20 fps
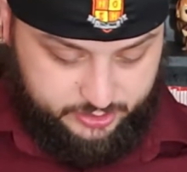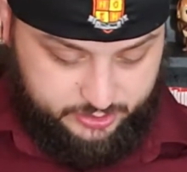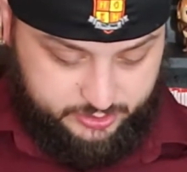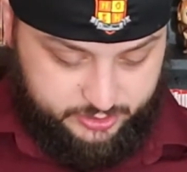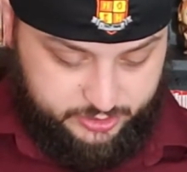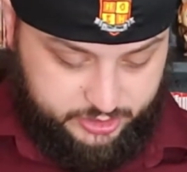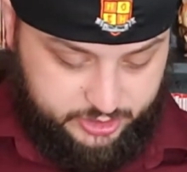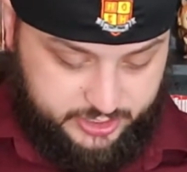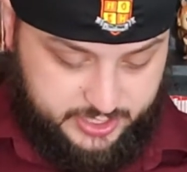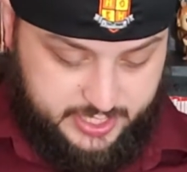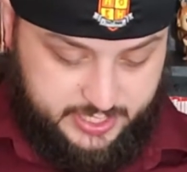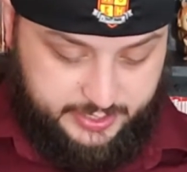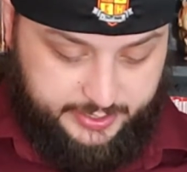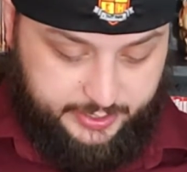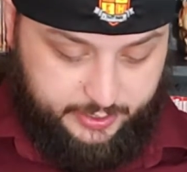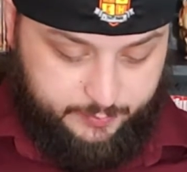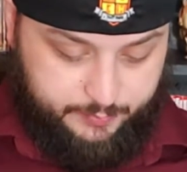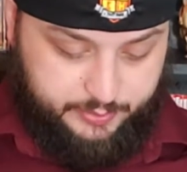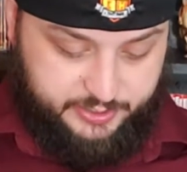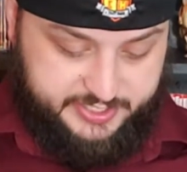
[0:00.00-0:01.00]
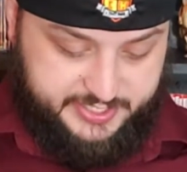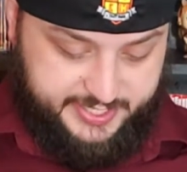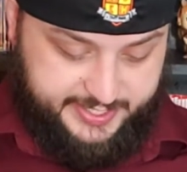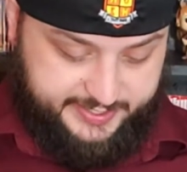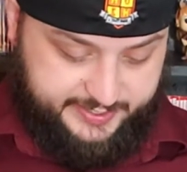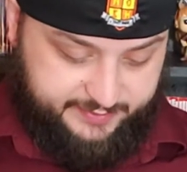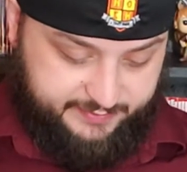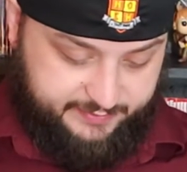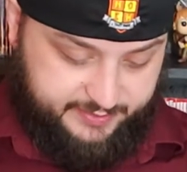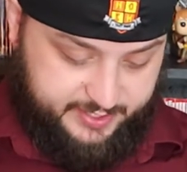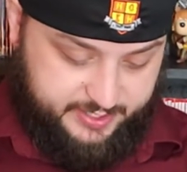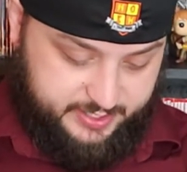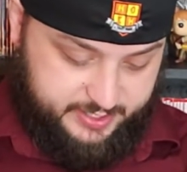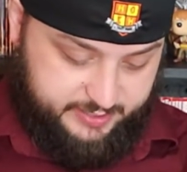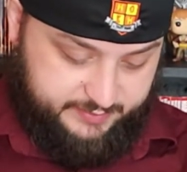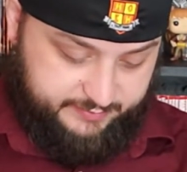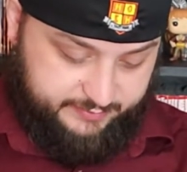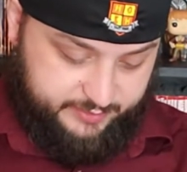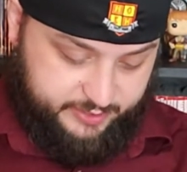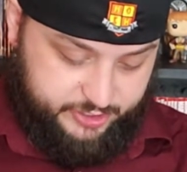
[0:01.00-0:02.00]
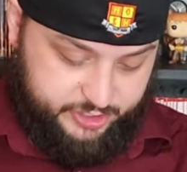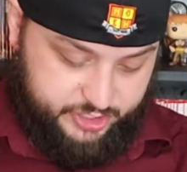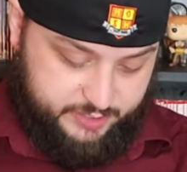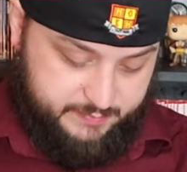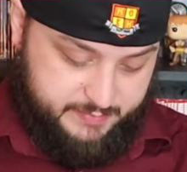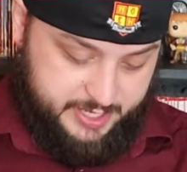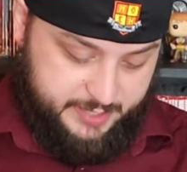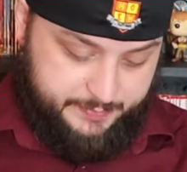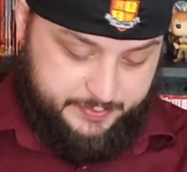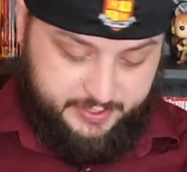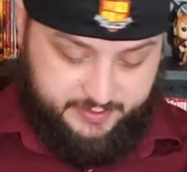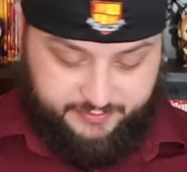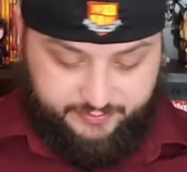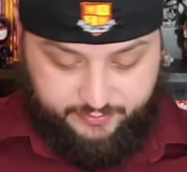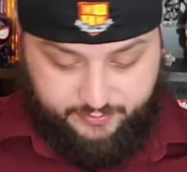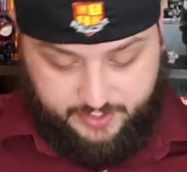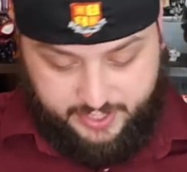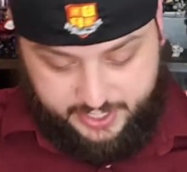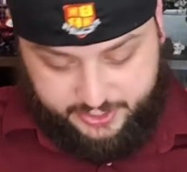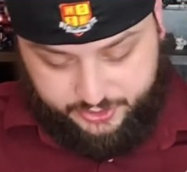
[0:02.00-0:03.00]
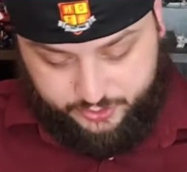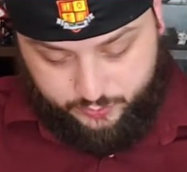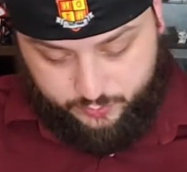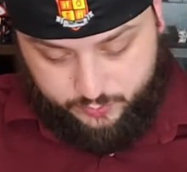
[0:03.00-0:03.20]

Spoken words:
She's got a little protective thing on front. She might be a fragile